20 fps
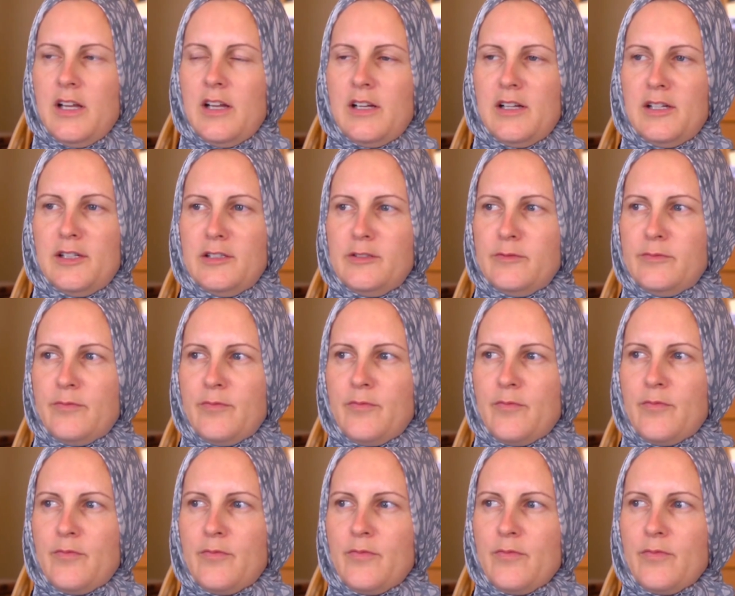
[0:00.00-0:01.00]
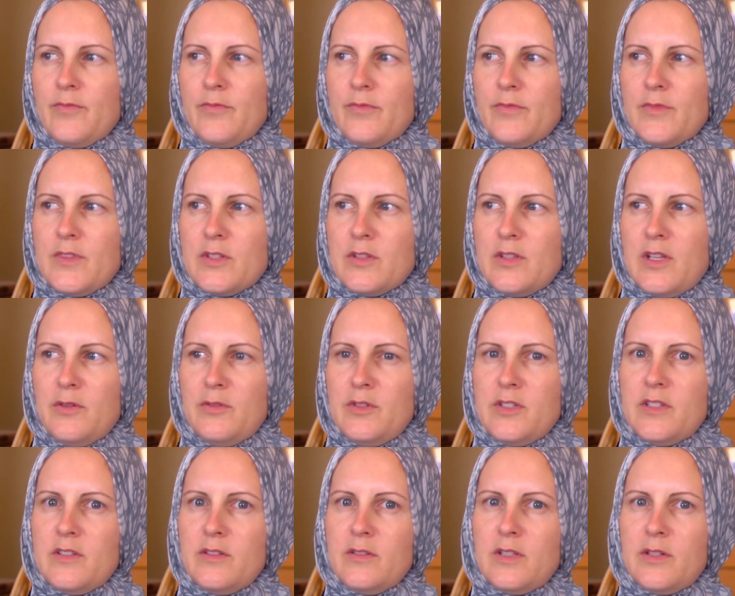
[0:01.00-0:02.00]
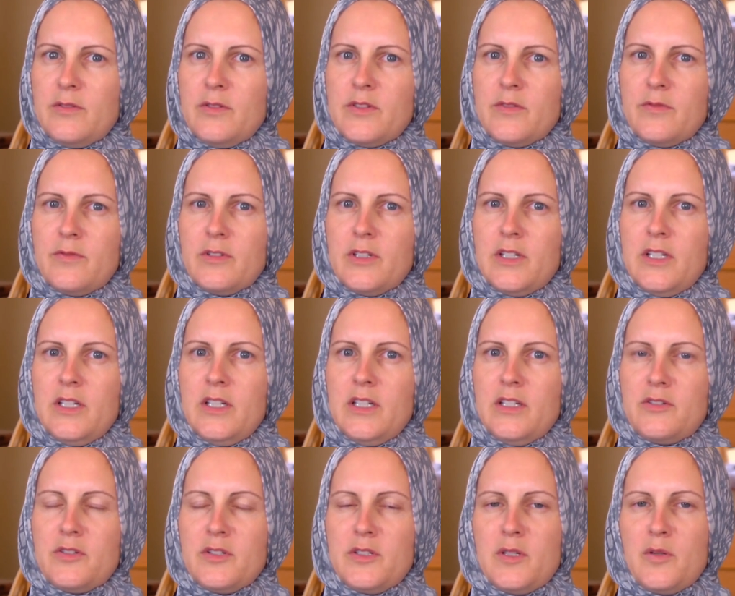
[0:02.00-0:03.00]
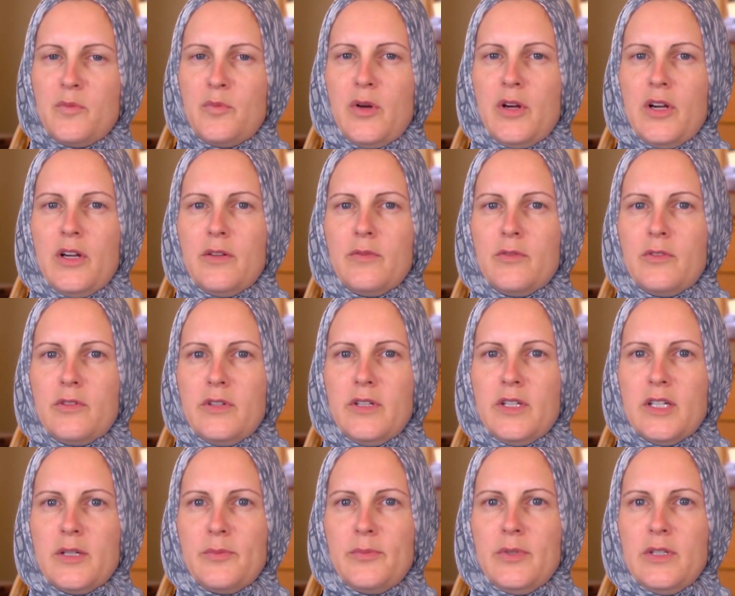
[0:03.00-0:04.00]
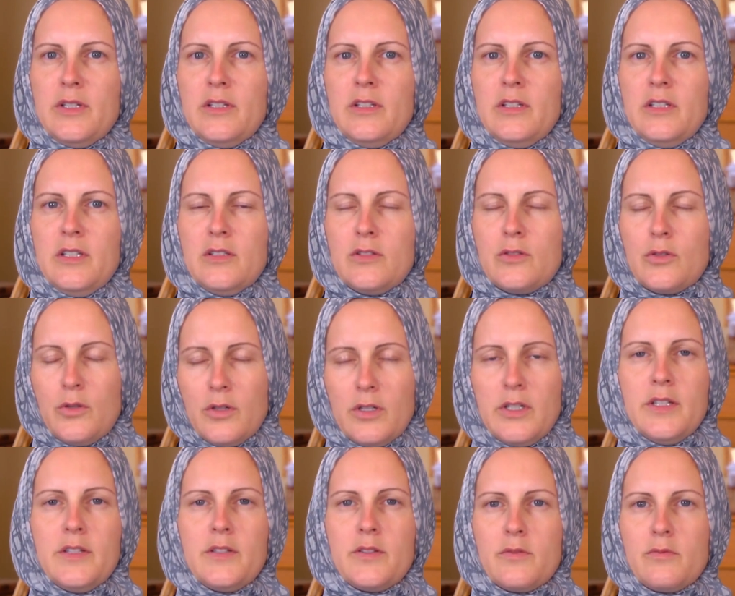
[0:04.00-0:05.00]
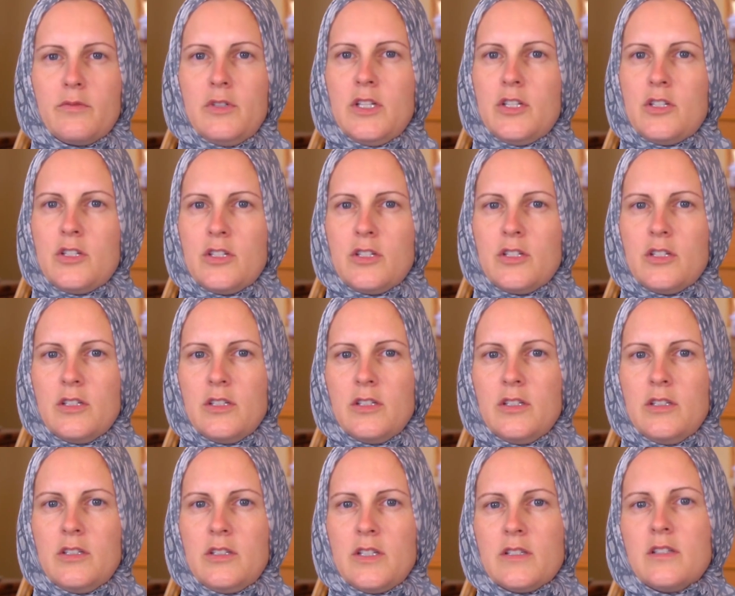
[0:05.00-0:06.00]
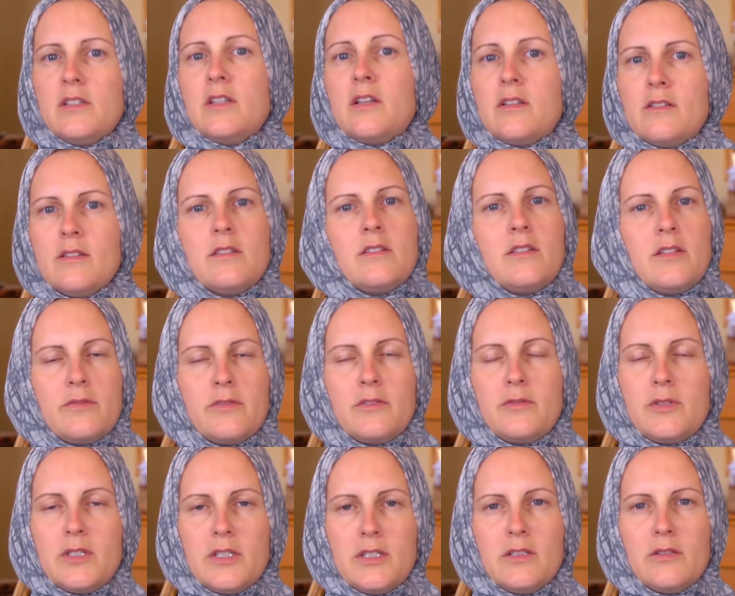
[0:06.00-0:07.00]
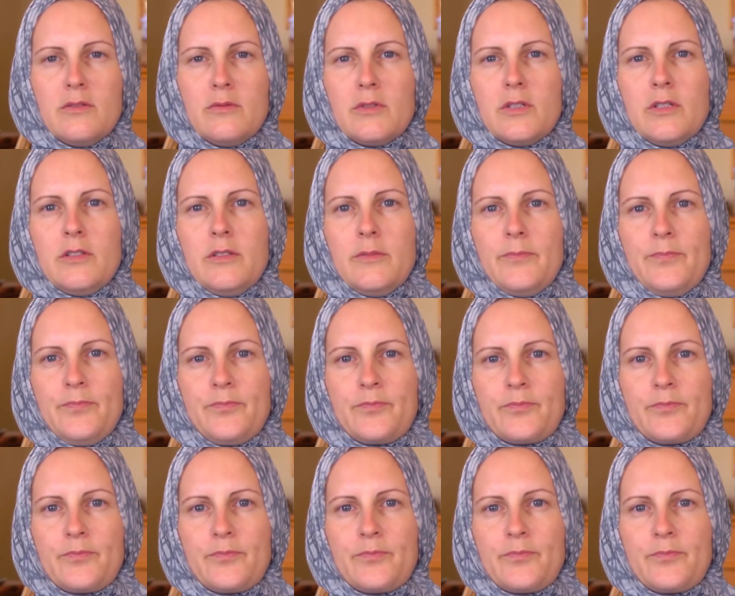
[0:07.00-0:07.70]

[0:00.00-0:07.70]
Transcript: So that was a very interesting part of growing up in Torrance, which doesn't exist everywhere in the world.